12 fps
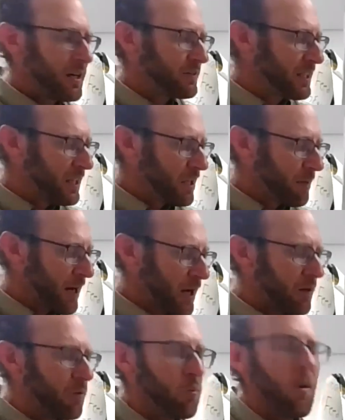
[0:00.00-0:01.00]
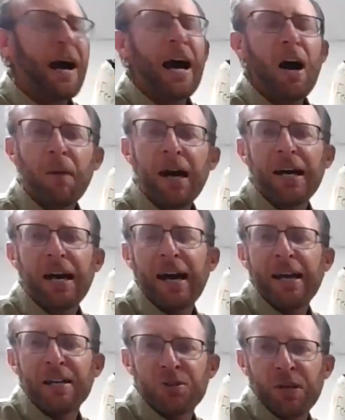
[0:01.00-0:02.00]
thinking about how might
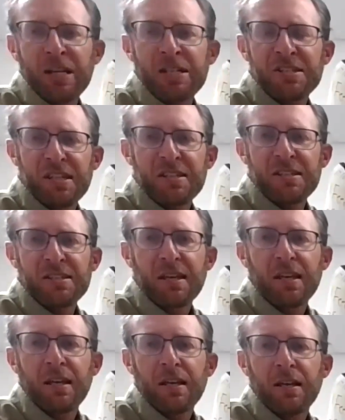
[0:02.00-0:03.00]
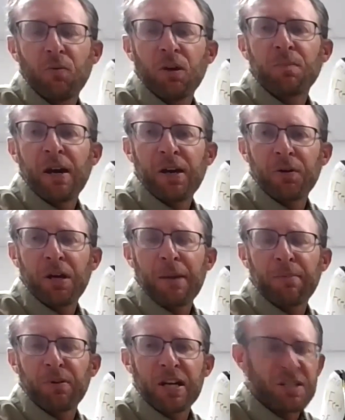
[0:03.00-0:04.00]
I address this with my own
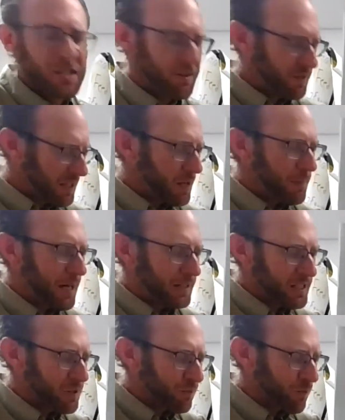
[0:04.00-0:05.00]
operation, thinking about these